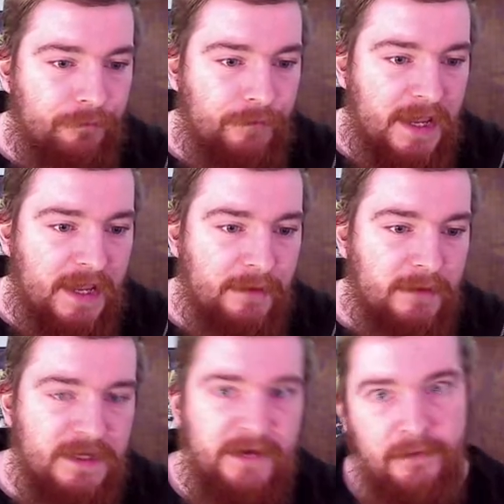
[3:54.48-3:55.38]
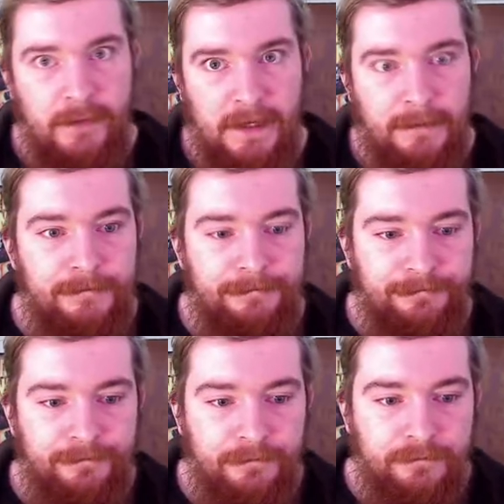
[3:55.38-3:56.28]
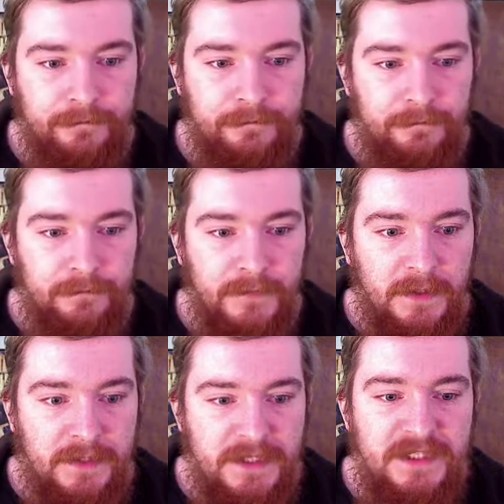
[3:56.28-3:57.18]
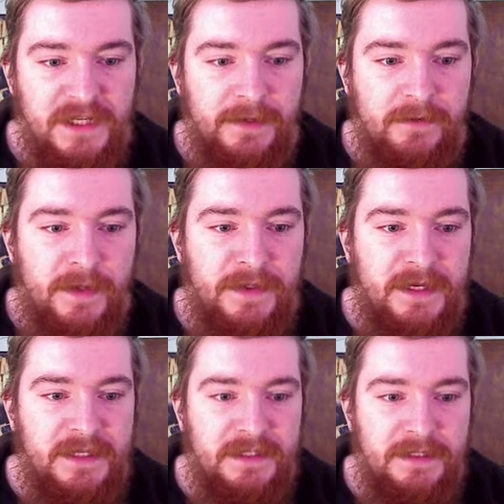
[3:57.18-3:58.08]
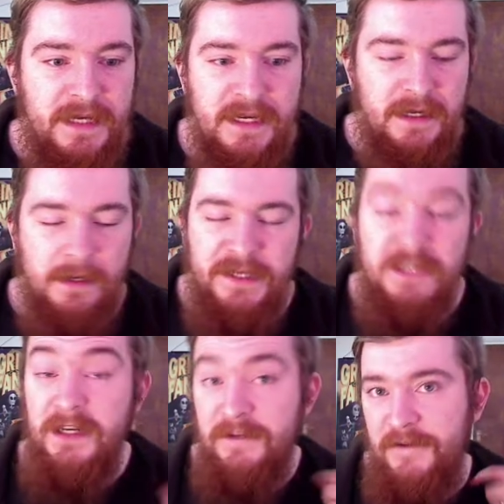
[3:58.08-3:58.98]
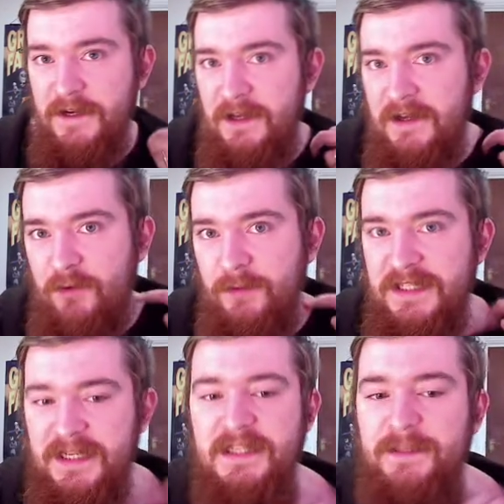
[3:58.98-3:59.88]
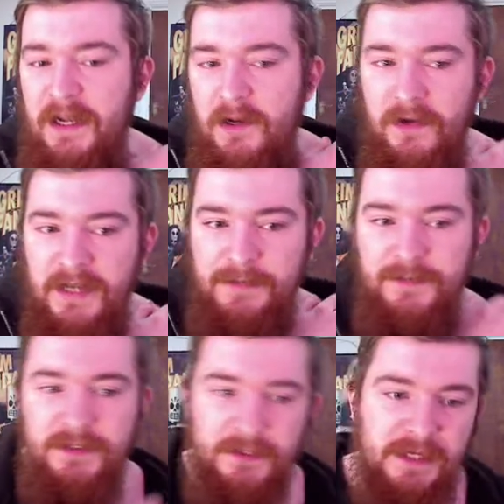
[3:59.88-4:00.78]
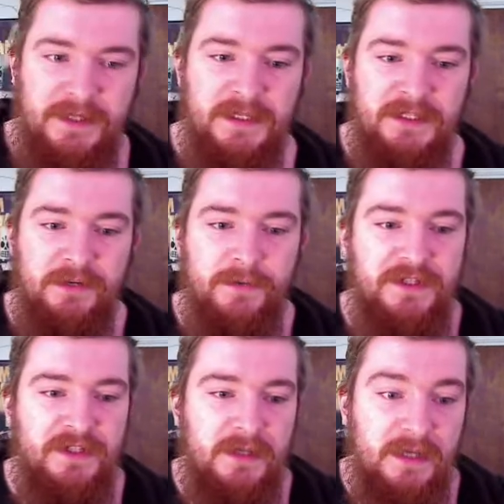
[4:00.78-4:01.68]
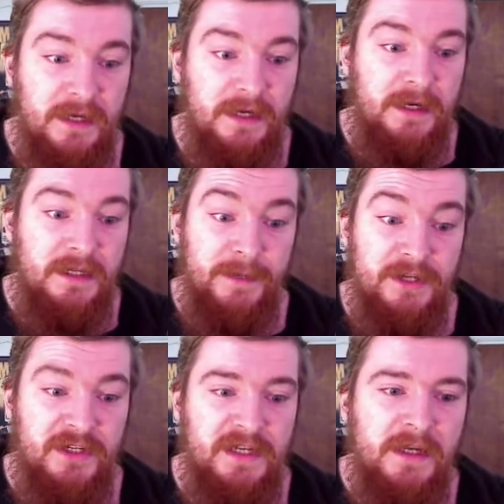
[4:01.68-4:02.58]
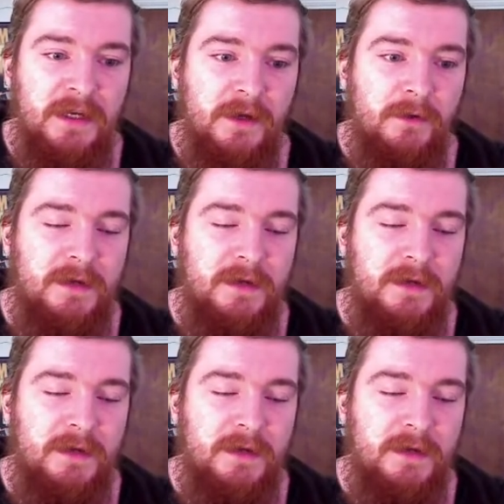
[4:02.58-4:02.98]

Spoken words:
Aero the Acrobat. This is going to be one that is, you're going to find that I probably say this about a lot of games in this generation, especially, where